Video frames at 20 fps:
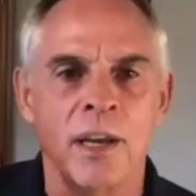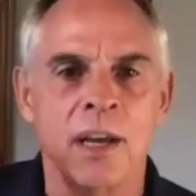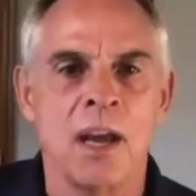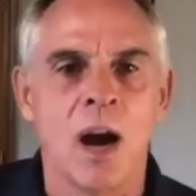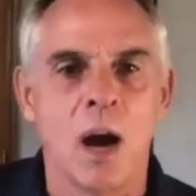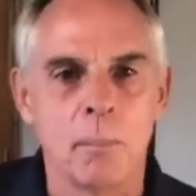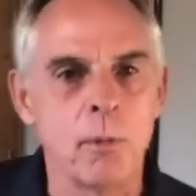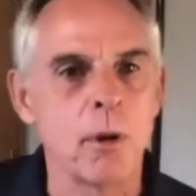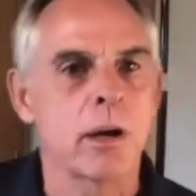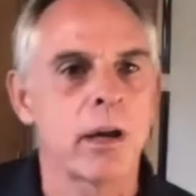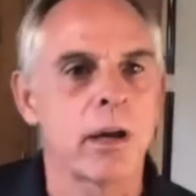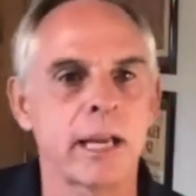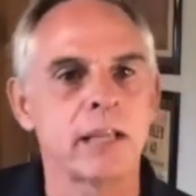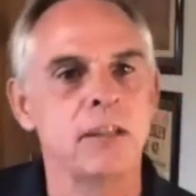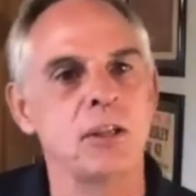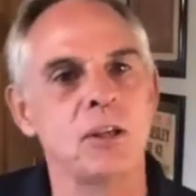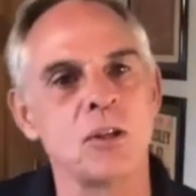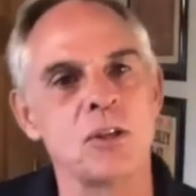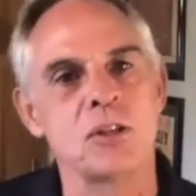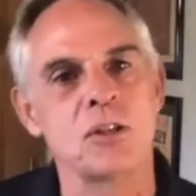A book I can
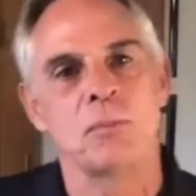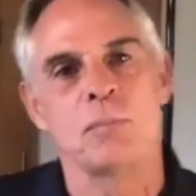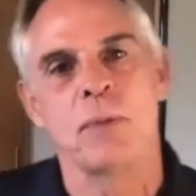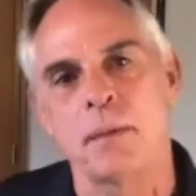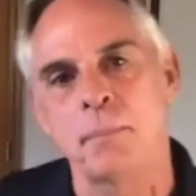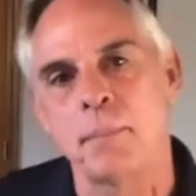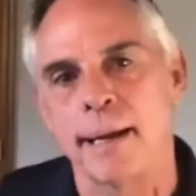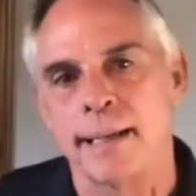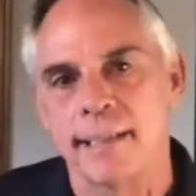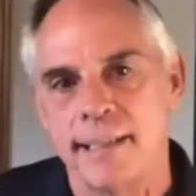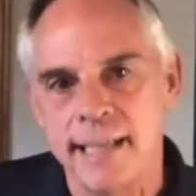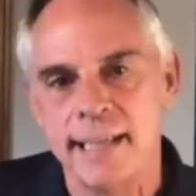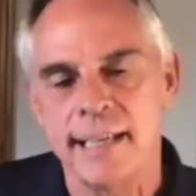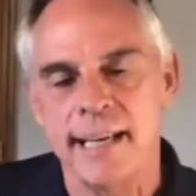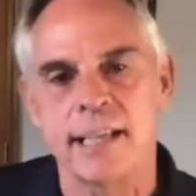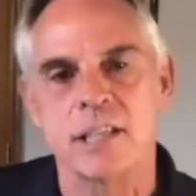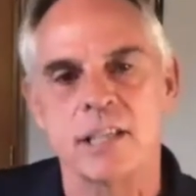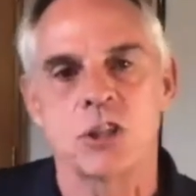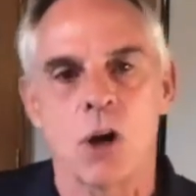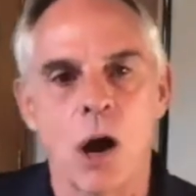use to make my
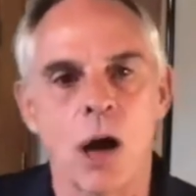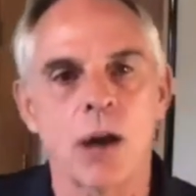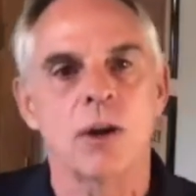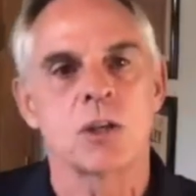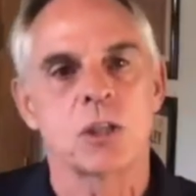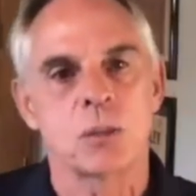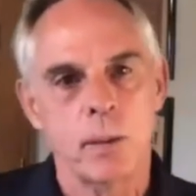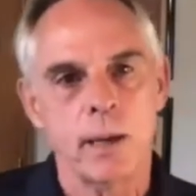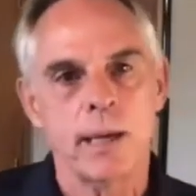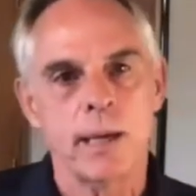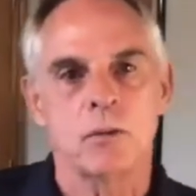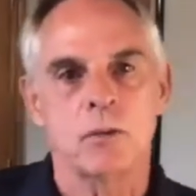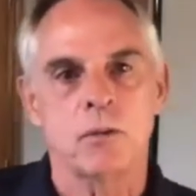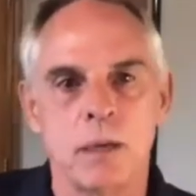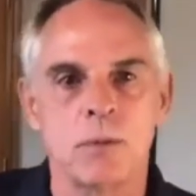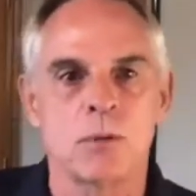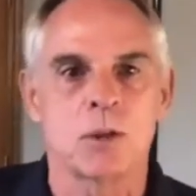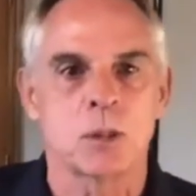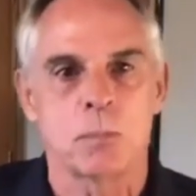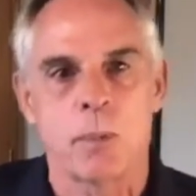teenage daughter speak to me
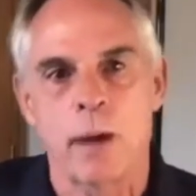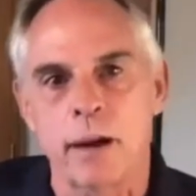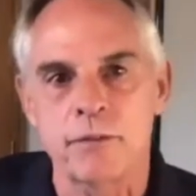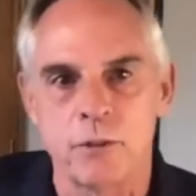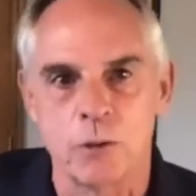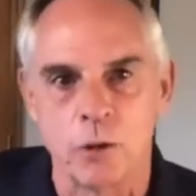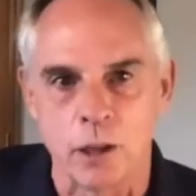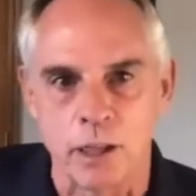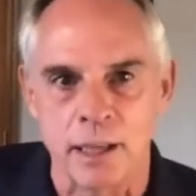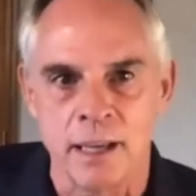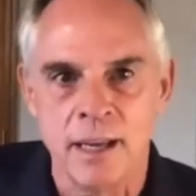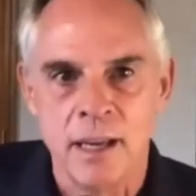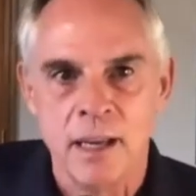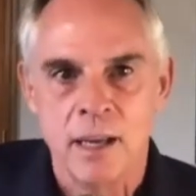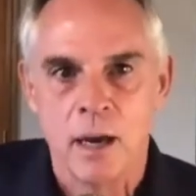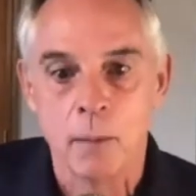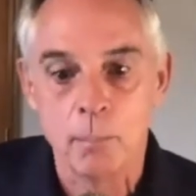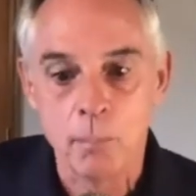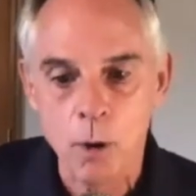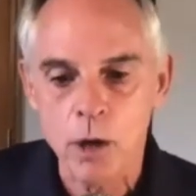respectfully.
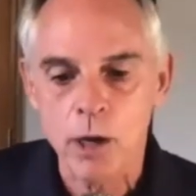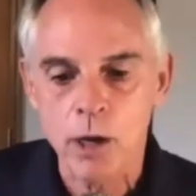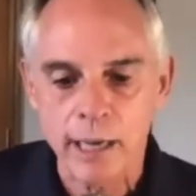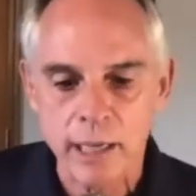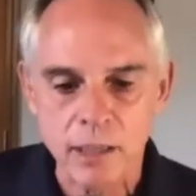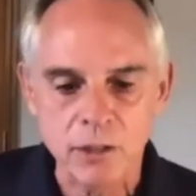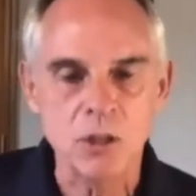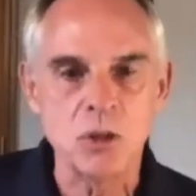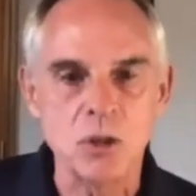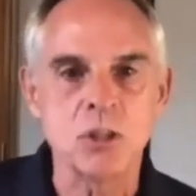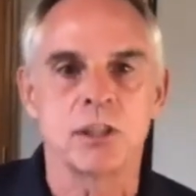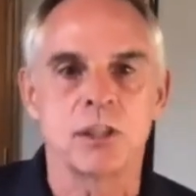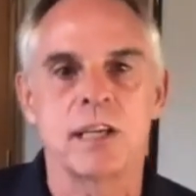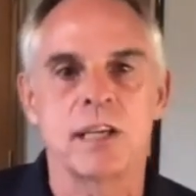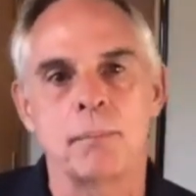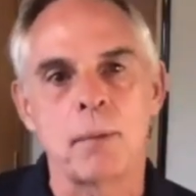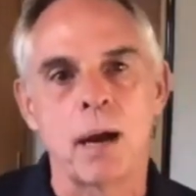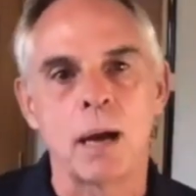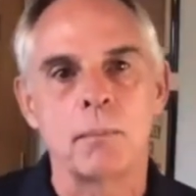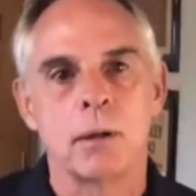A book I can use to
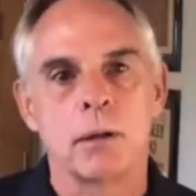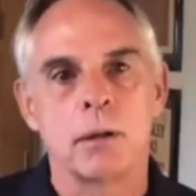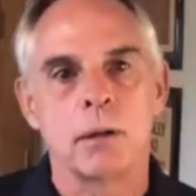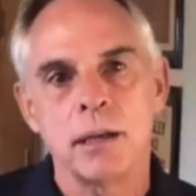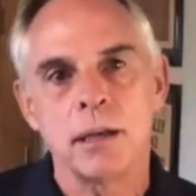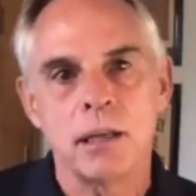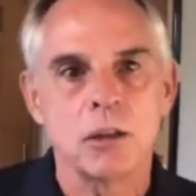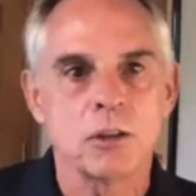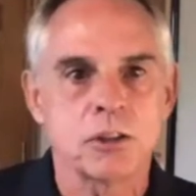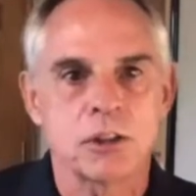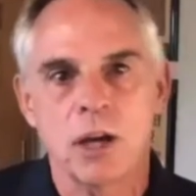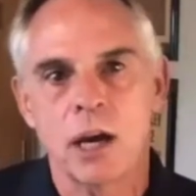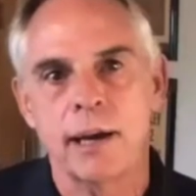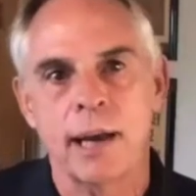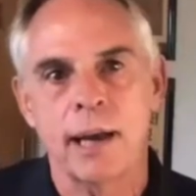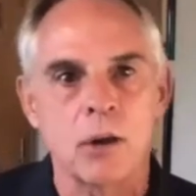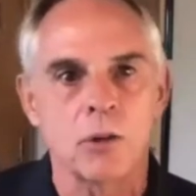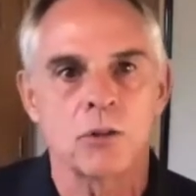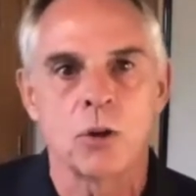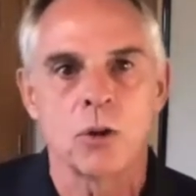get my millennial son
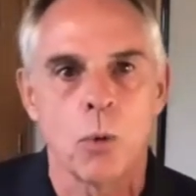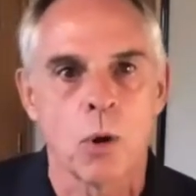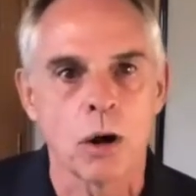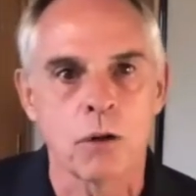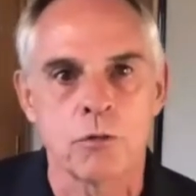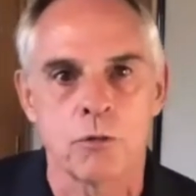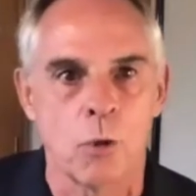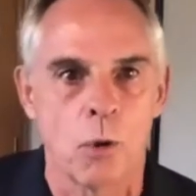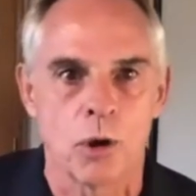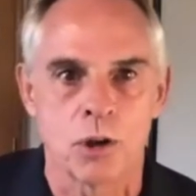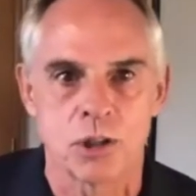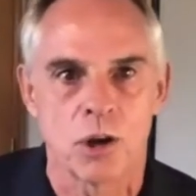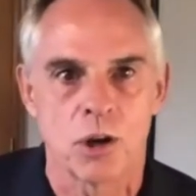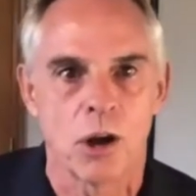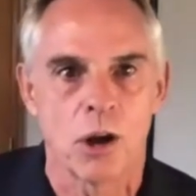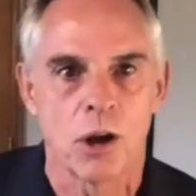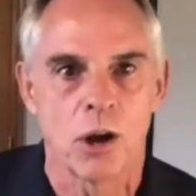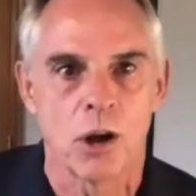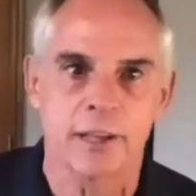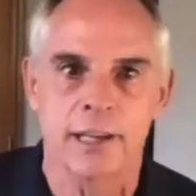out in the workforce and
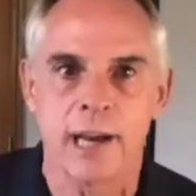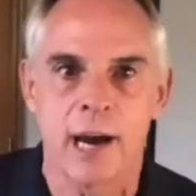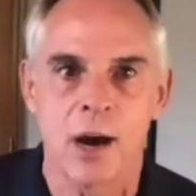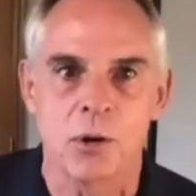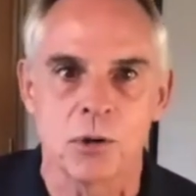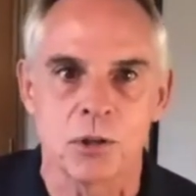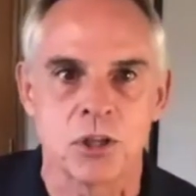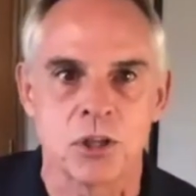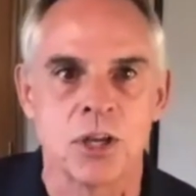off the couch.